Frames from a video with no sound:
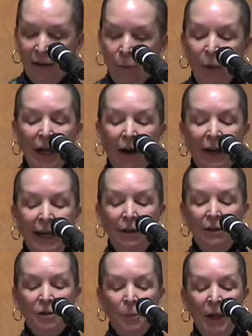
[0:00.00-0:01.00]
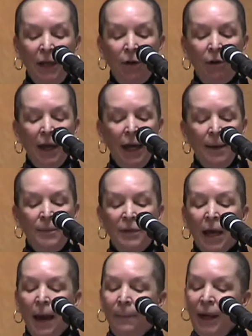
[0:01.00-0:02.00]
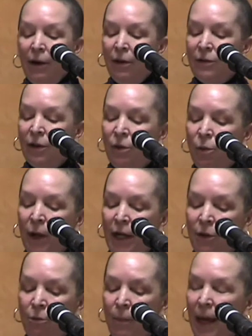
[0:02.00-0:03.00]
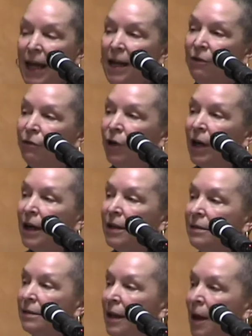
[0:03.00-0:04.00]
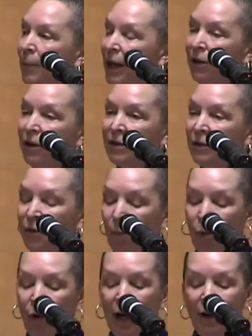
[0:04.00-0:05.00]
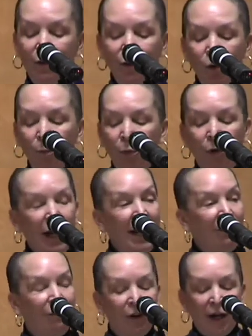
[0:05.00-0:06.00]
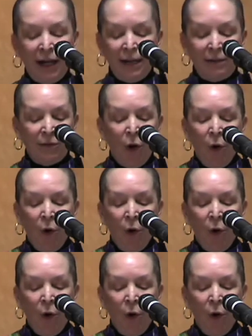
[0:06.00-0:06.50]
We are here to speak your names because of the way you made for us, because of the prayers you prayed for us.